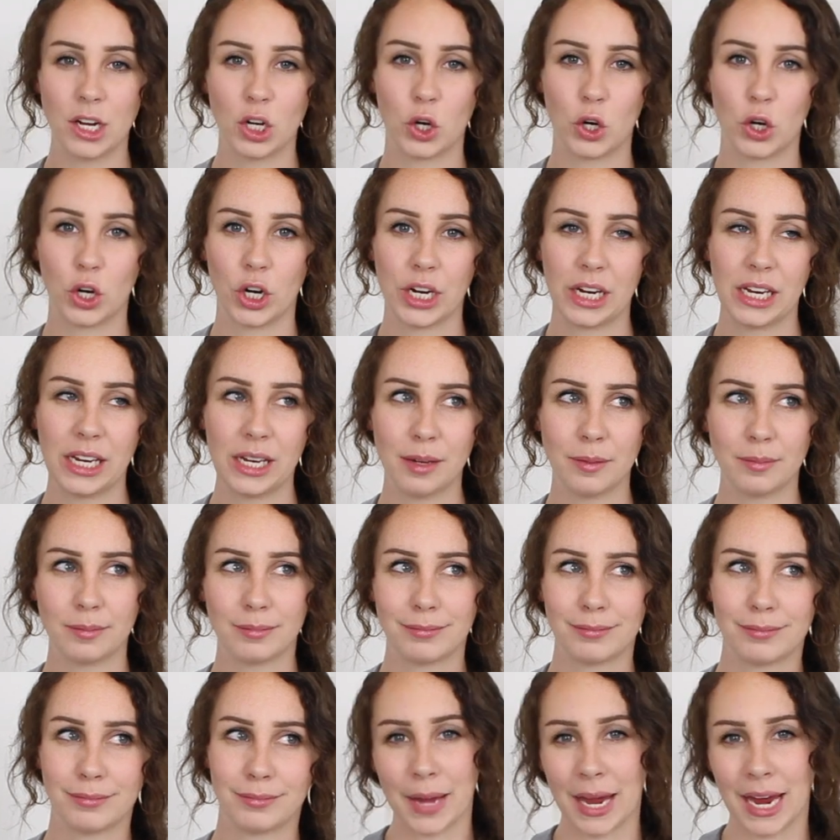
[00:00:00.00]
a
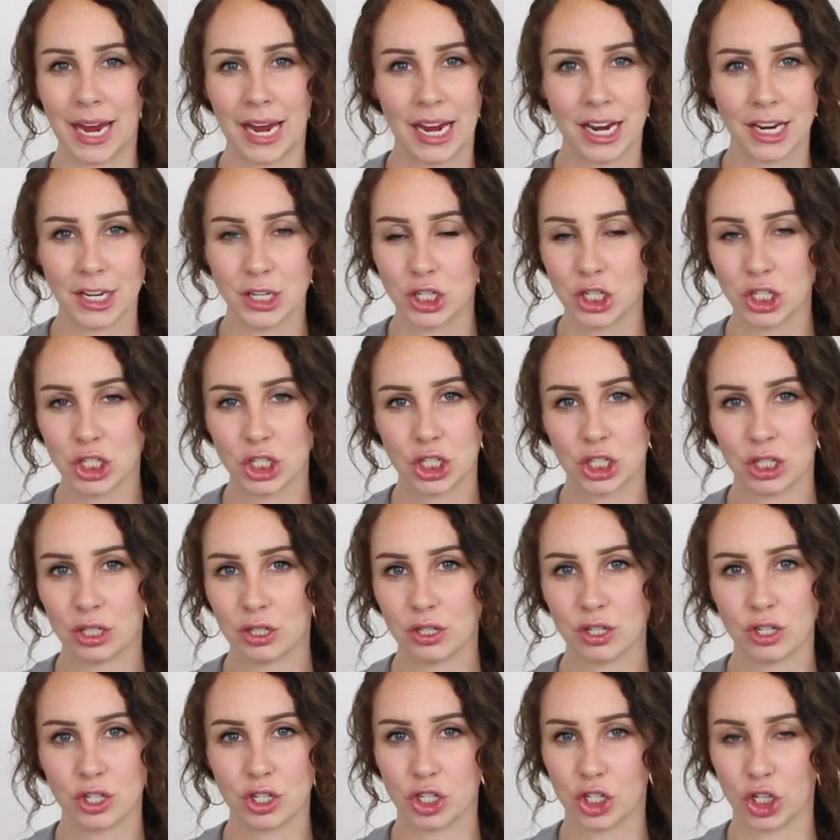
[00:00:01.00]
cream beige
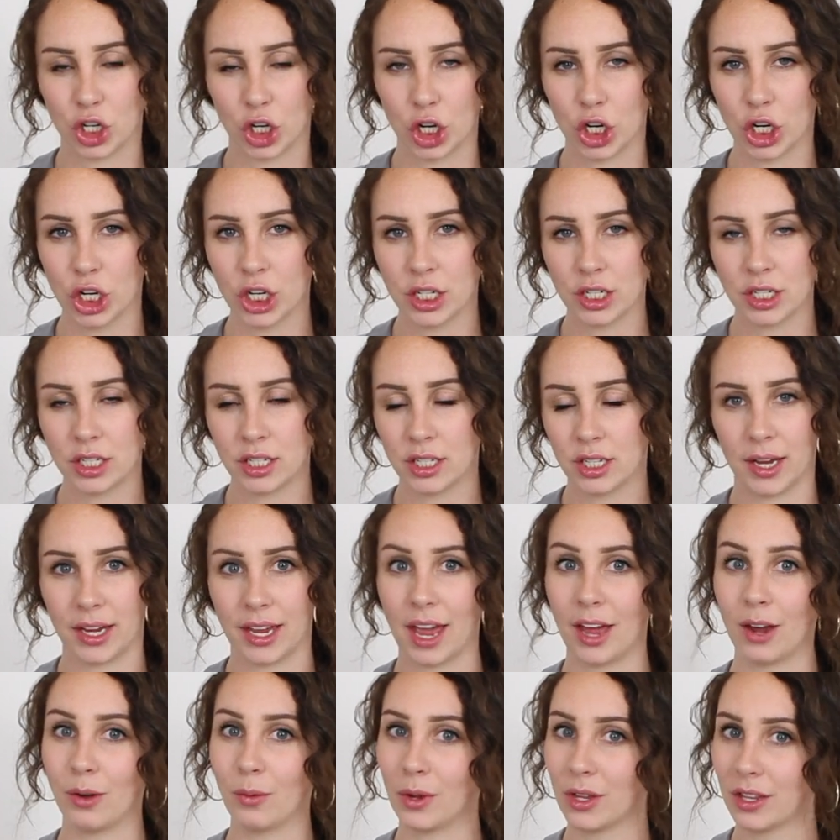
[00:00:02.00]
shirt,
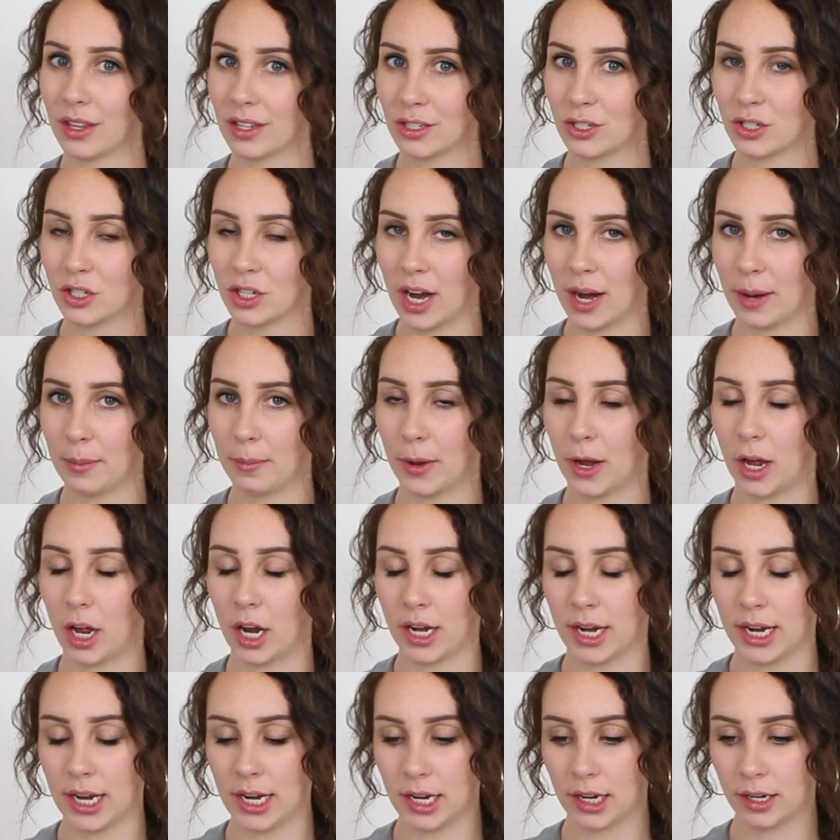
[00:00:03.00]
again with a stripe
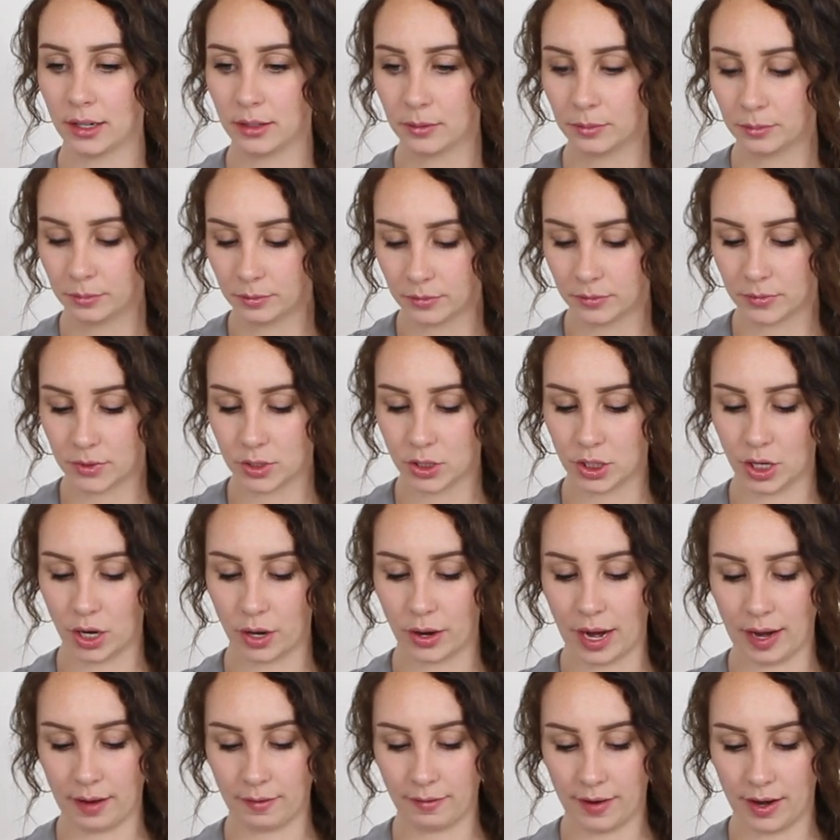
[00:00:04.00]
on it. So
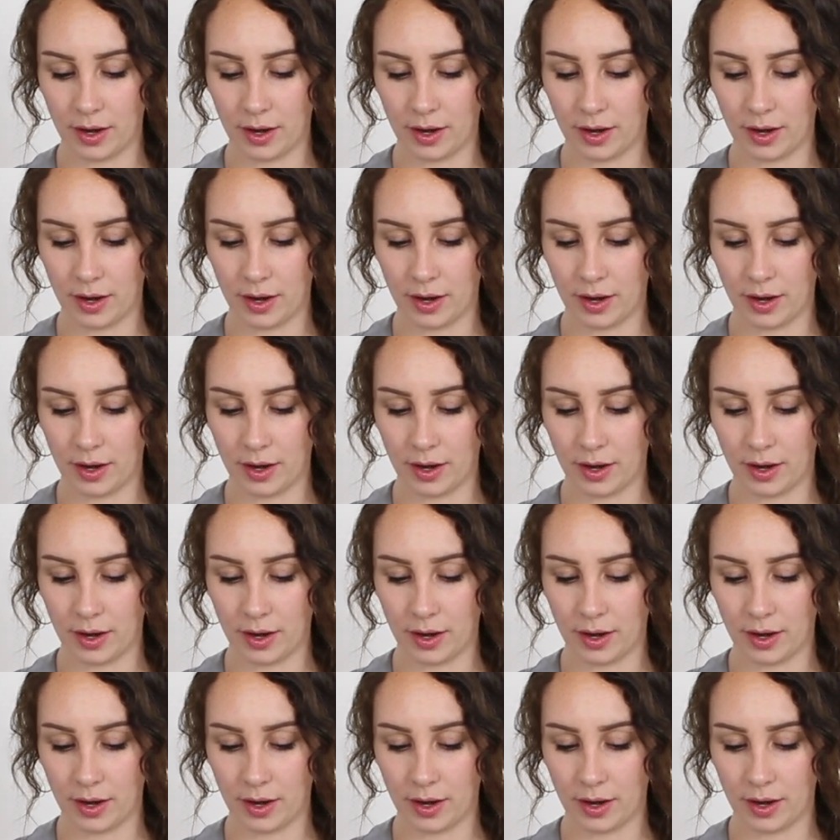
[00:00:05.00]
I